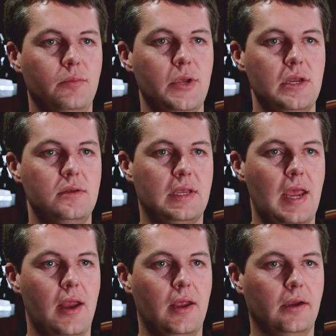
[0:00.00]
be
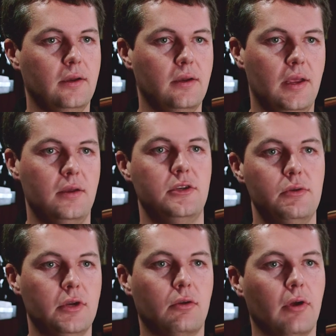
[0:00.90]
decanting and
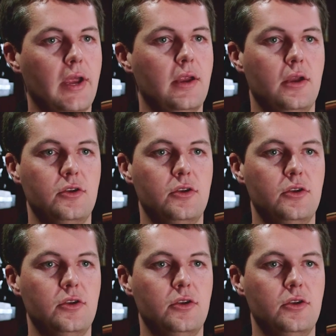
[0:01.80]
doing great,